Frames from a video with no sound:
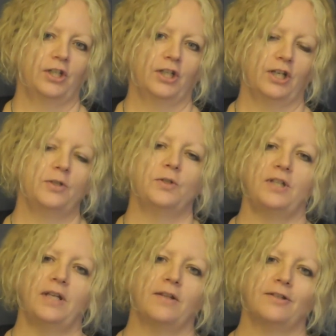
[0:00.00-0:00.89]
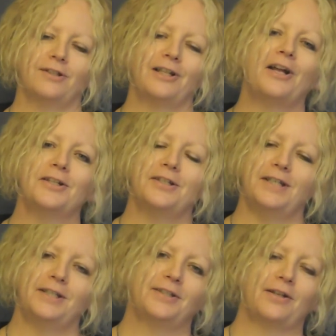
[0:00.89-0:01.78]
Can you see the
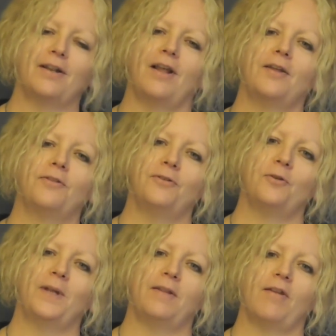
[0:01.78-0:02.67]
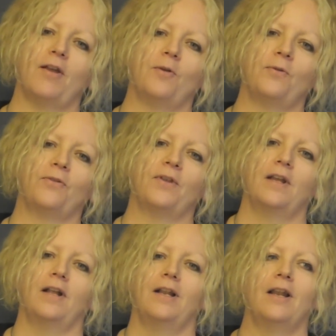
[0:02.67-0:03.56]
slanted sunlight through the windows,
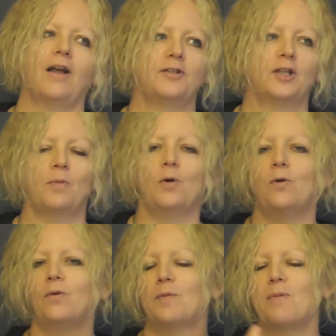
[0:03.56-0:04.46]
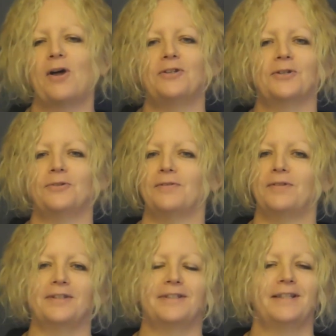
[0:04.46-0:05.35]
lighting up all the particles of
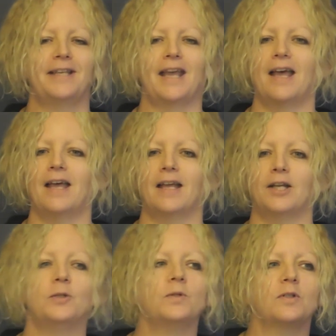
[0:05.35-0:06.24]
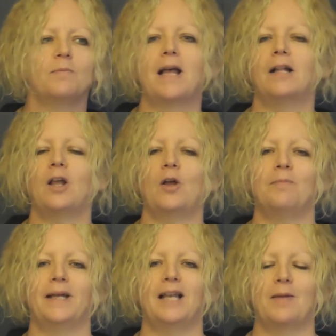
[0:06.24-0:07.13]
dust in the air? Can you smell
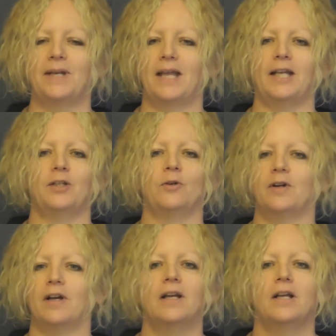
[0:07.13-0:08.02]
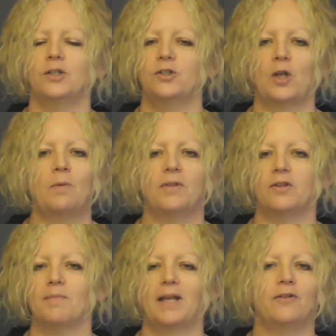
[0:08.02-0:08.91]
homemade lemonade or a soap
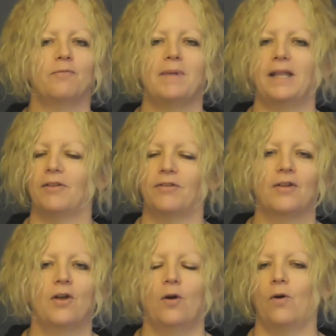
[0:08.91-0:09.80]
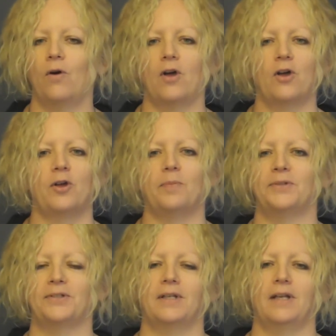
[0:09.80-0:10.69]
that's made of mint or
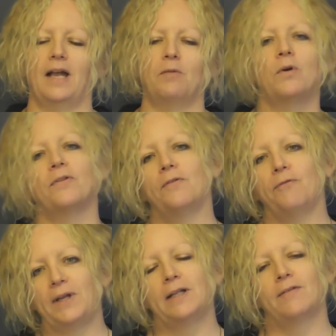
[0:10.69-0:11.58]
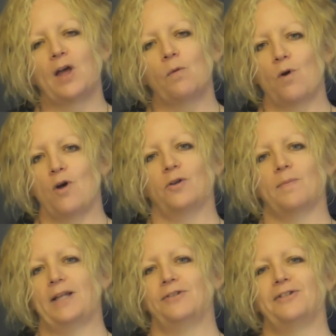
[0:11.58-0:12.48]
herbs? And what's the feel of that
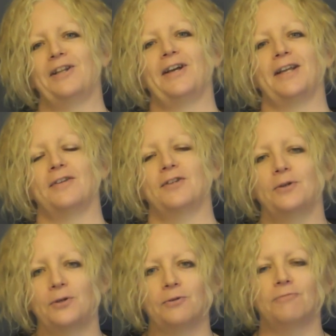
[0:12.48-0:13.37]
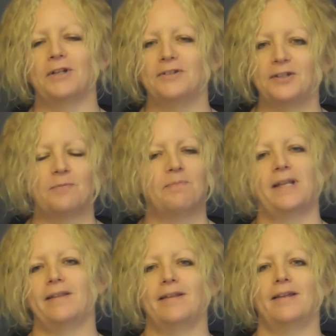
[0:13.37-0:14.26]
workbench like? Is it all rutted and
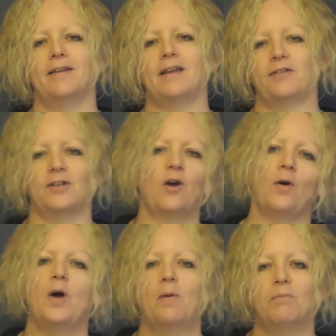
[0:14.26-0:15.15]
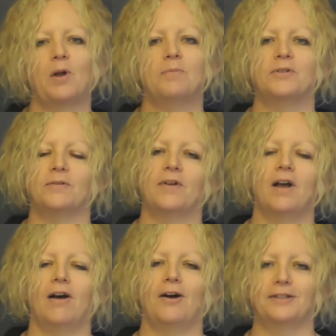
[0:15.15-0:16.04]
pitted, and has it got blobs of
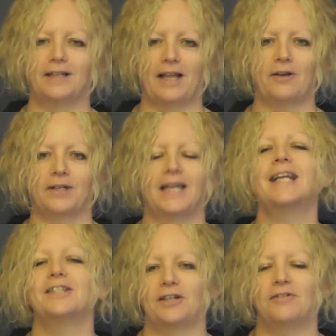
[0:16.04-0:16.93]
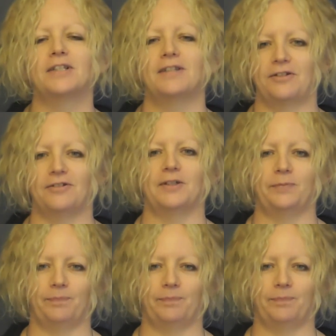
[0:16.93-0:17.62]
hard clay on it, etc., etc.?